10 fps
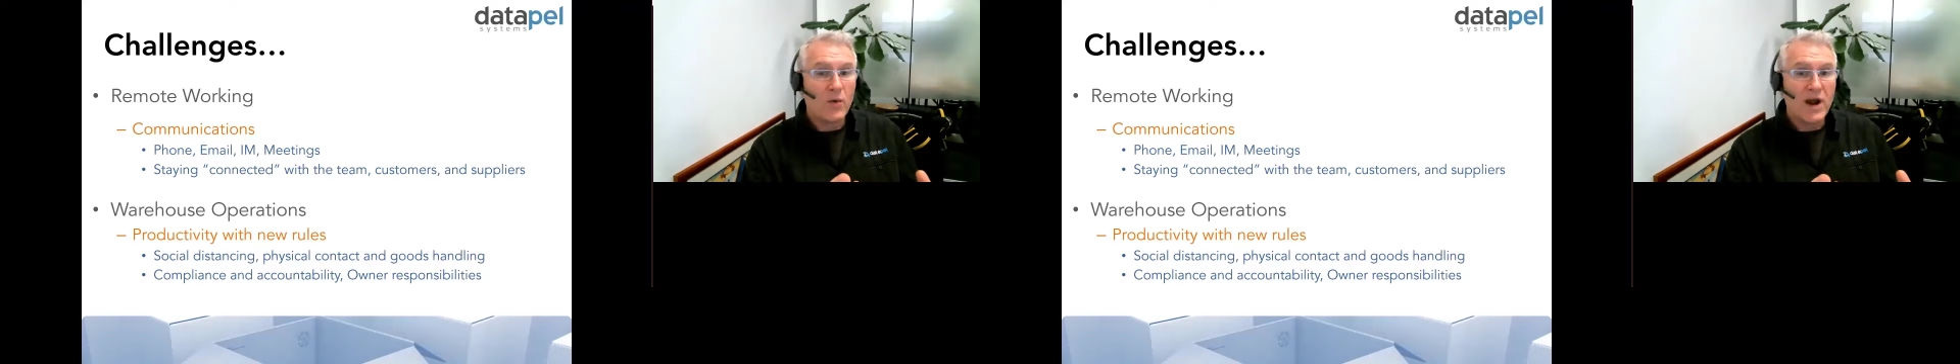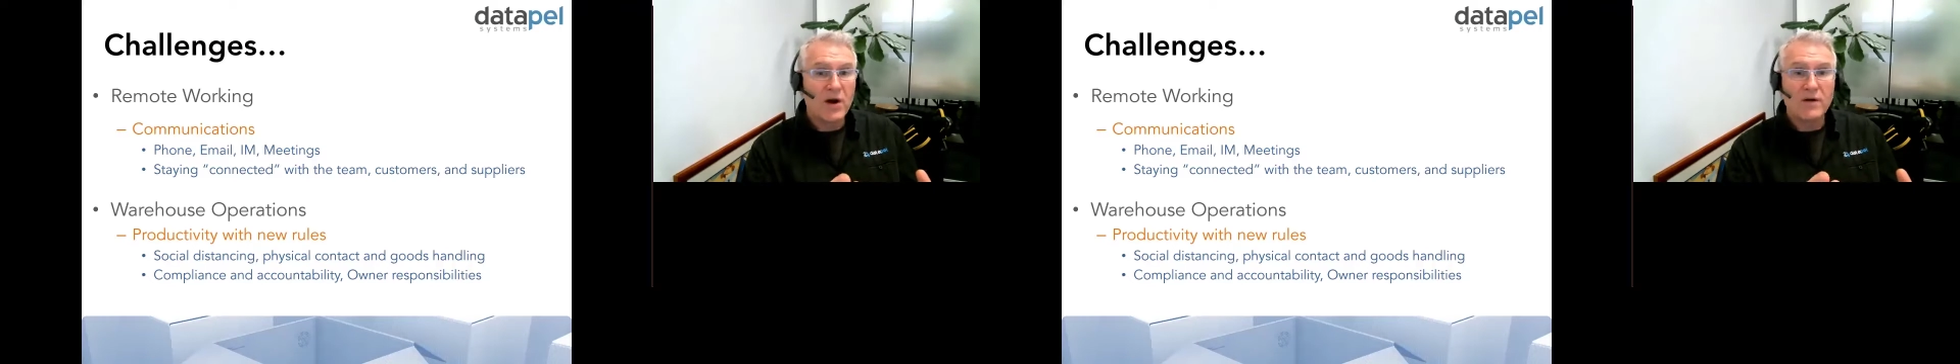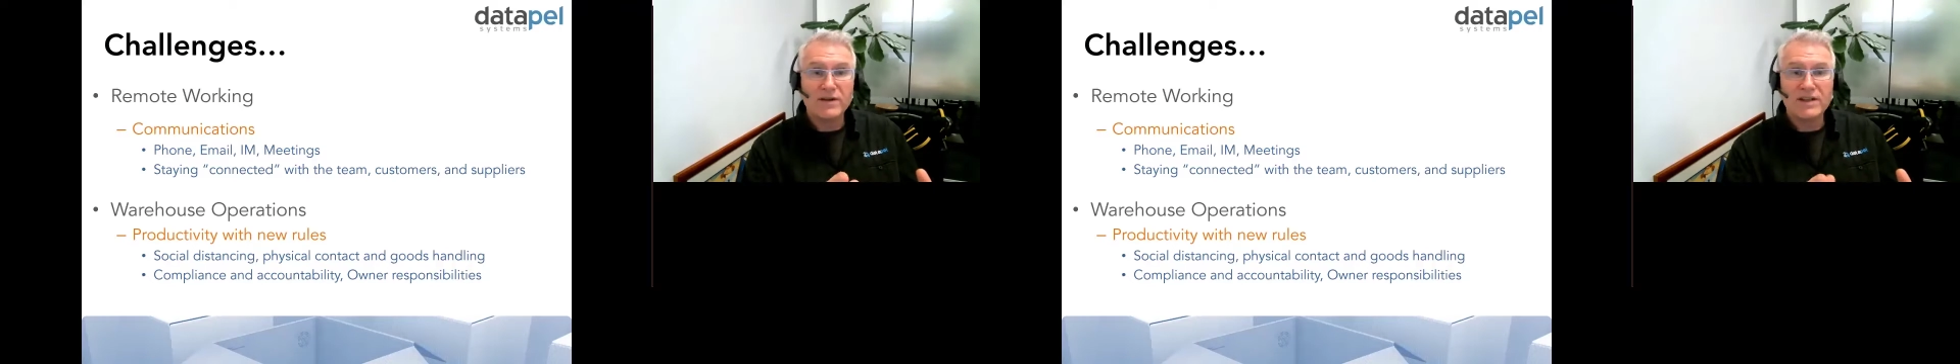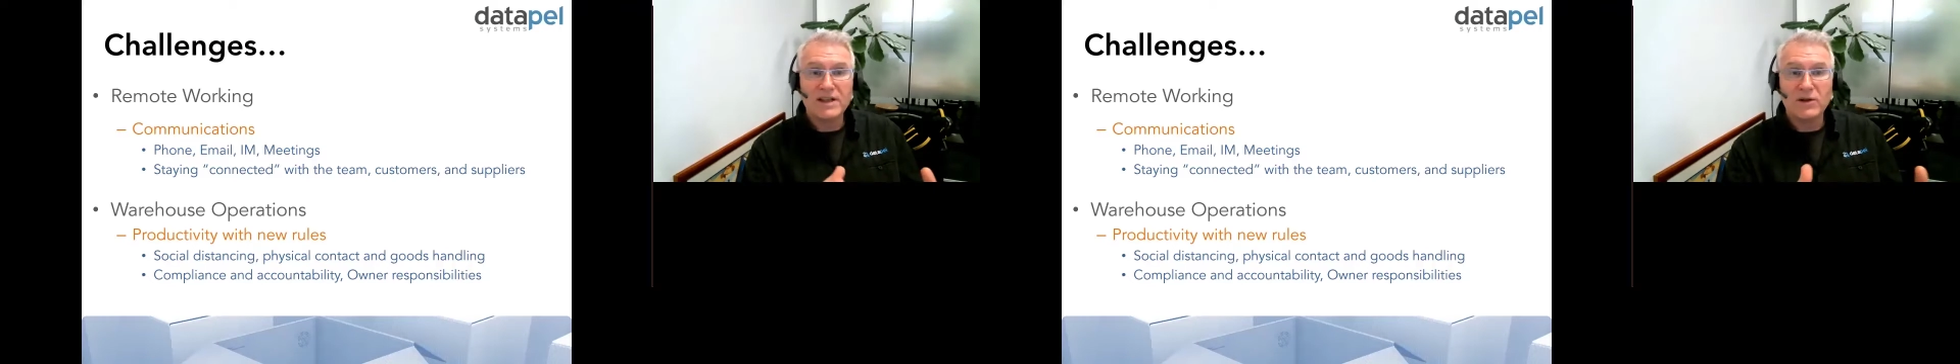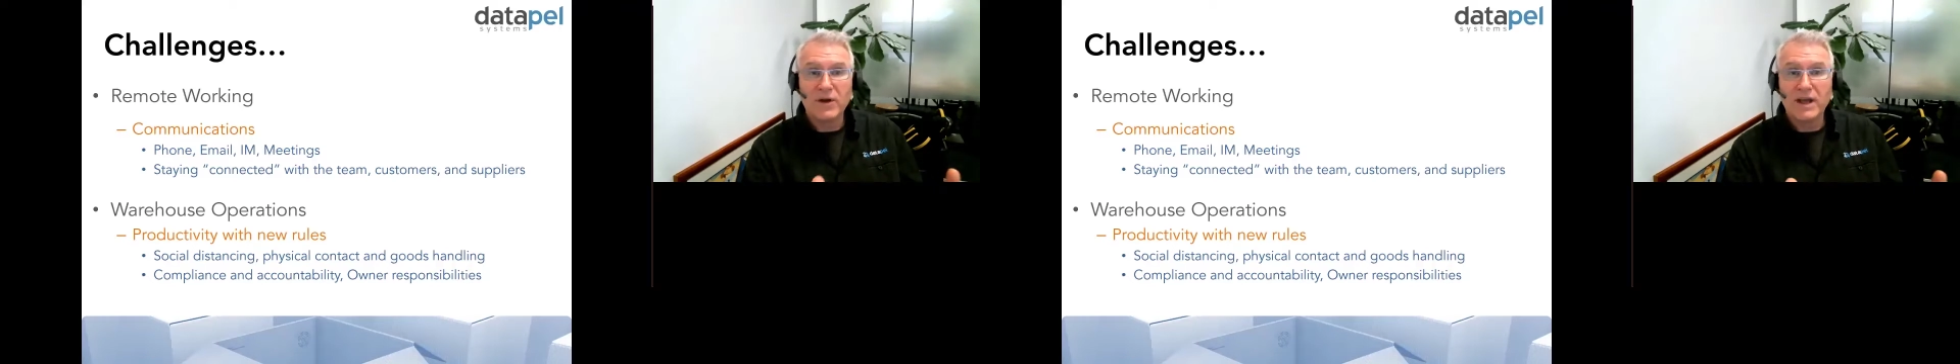we're
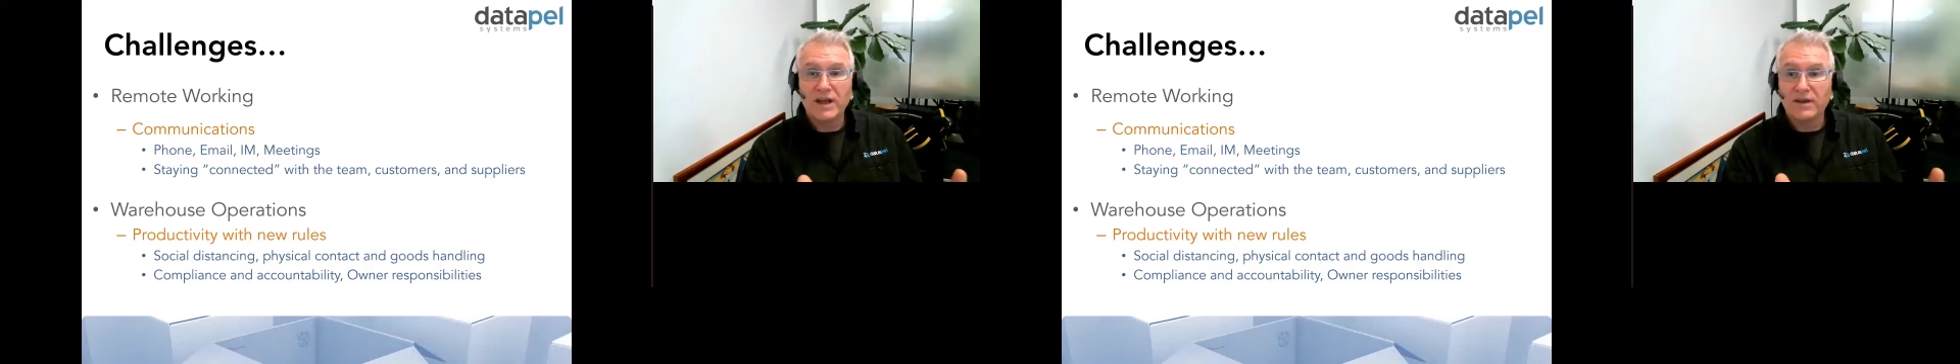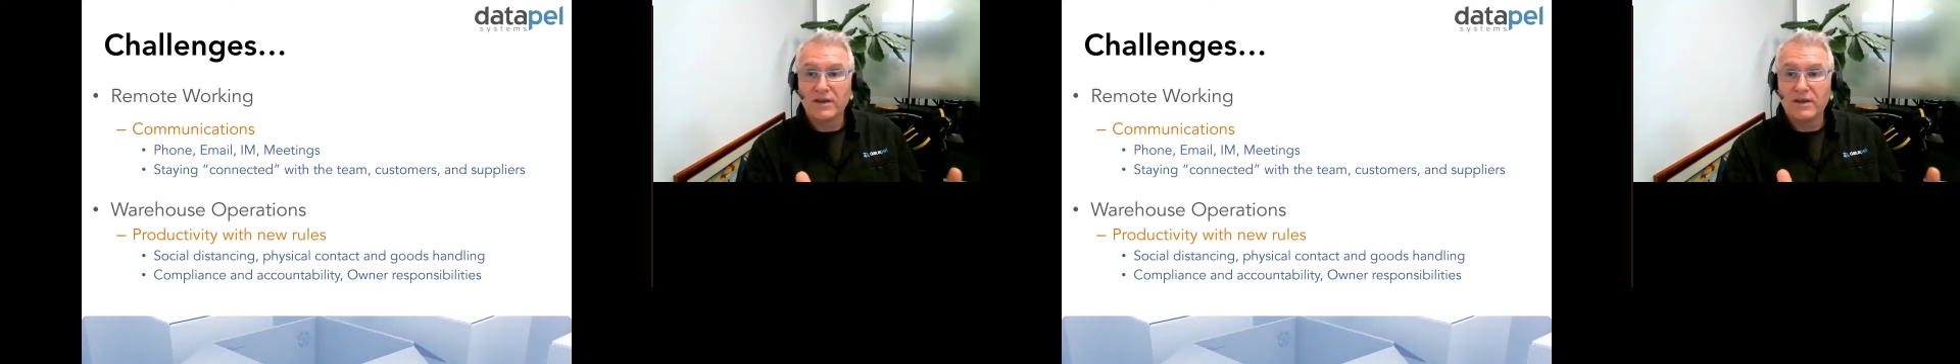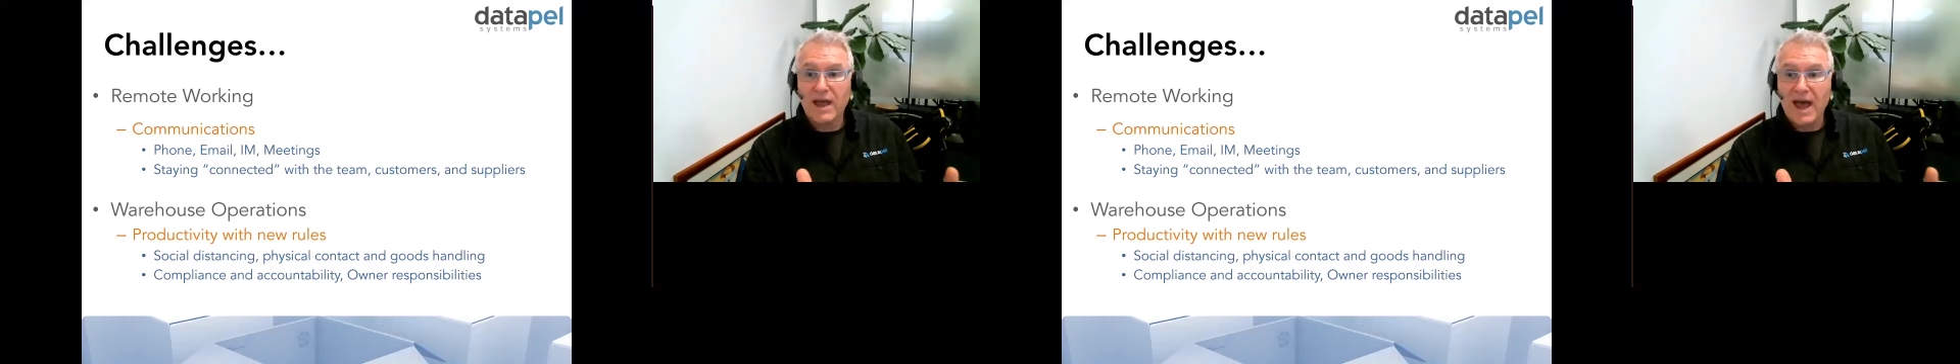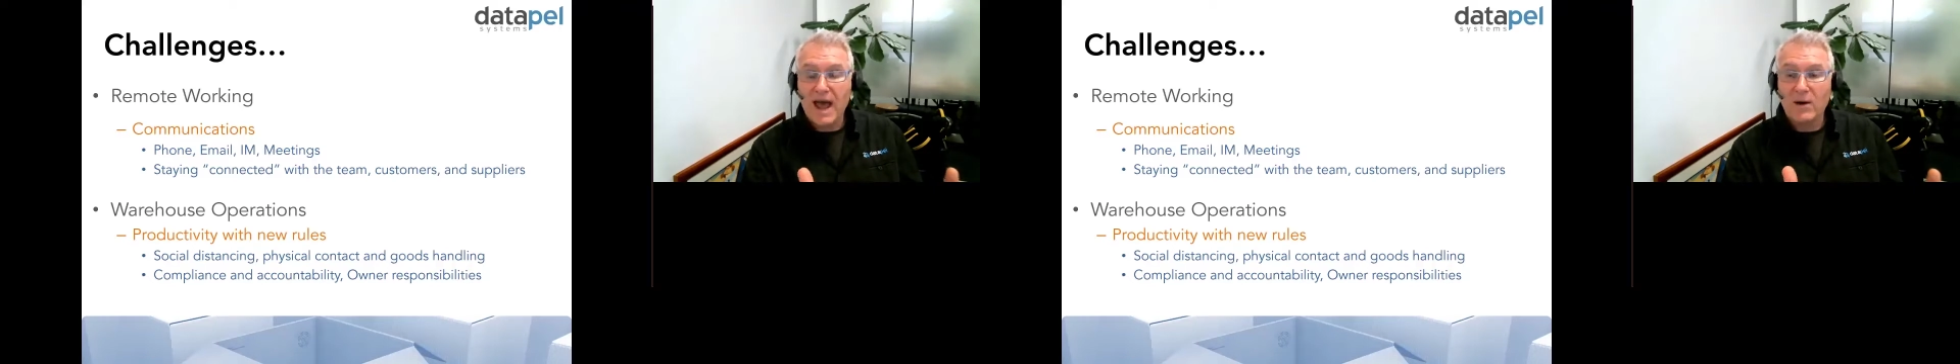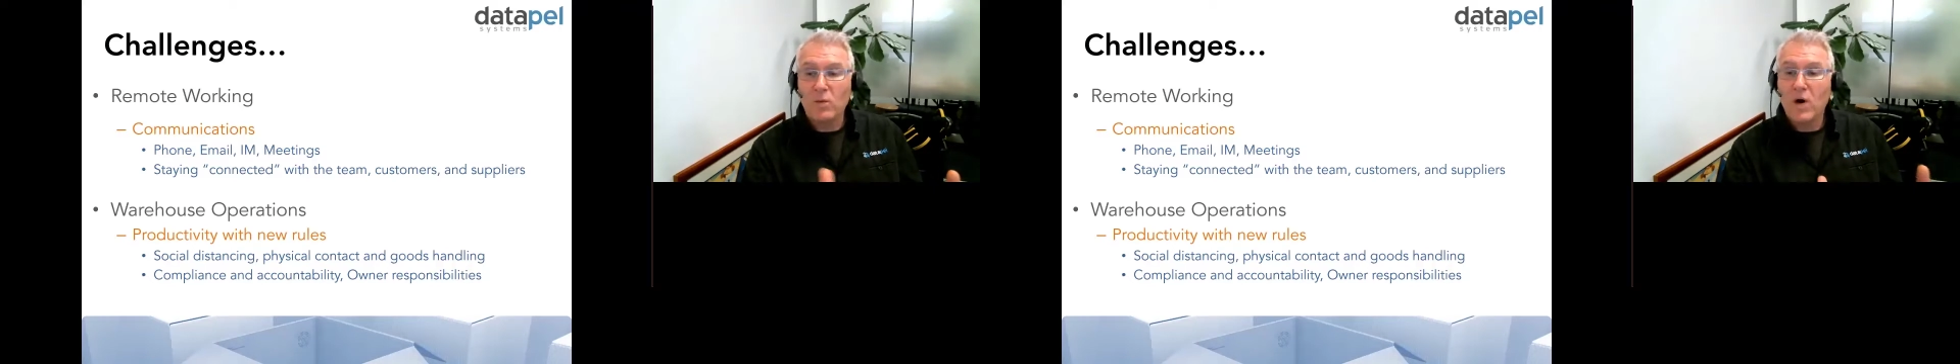obviously looking
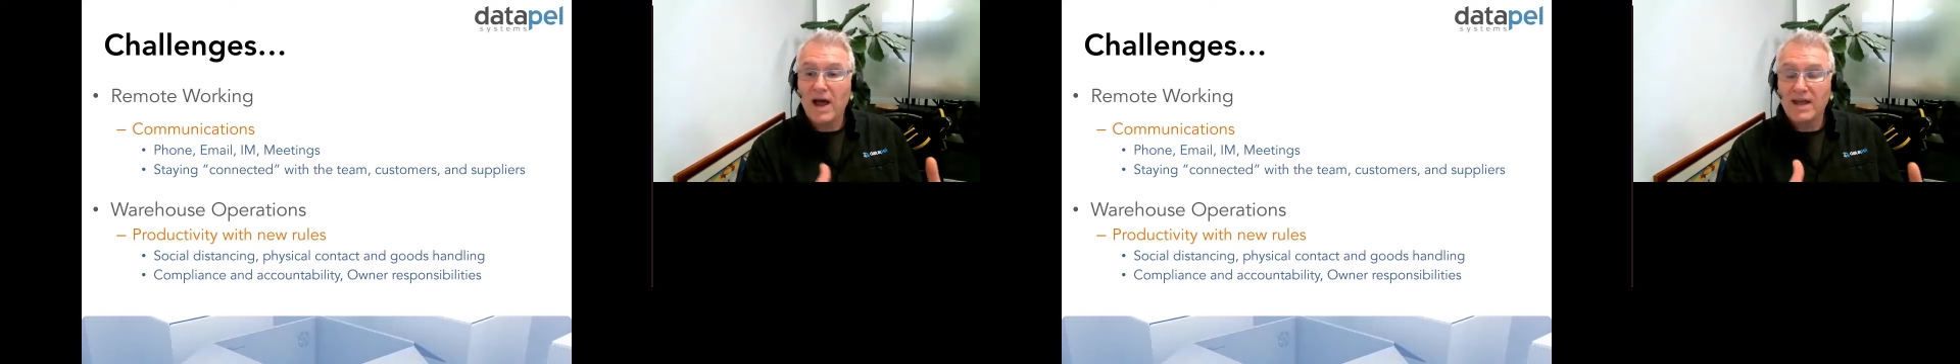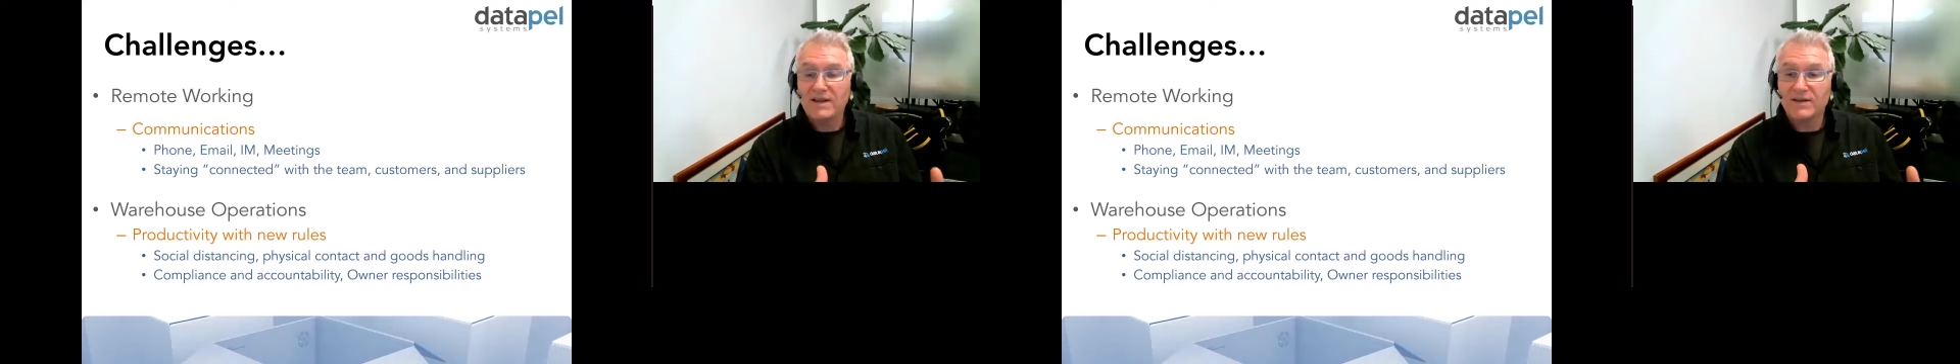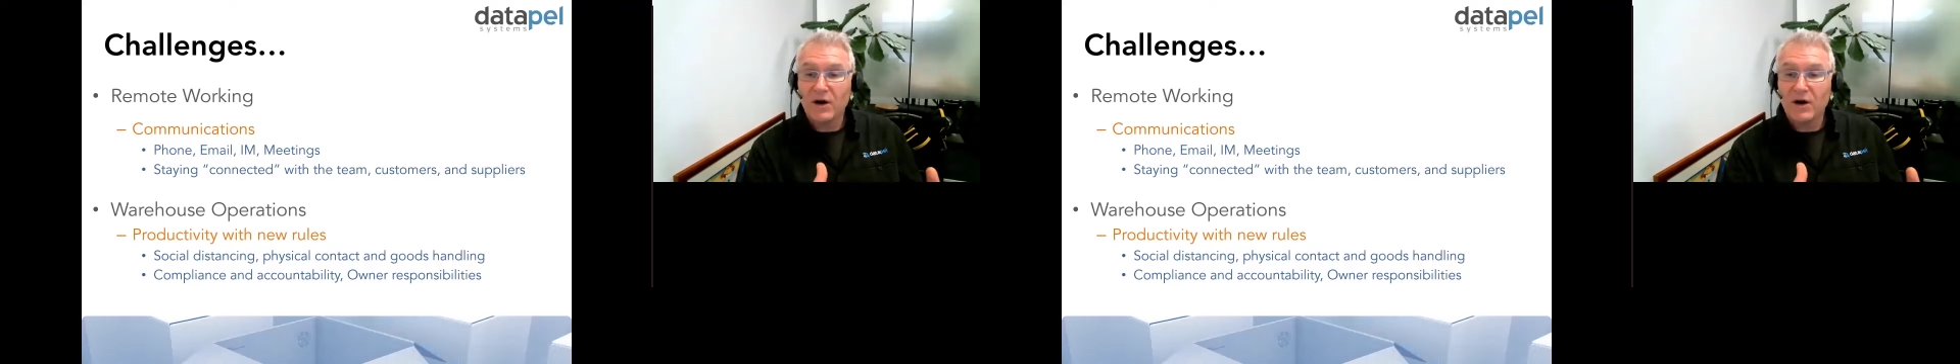at ways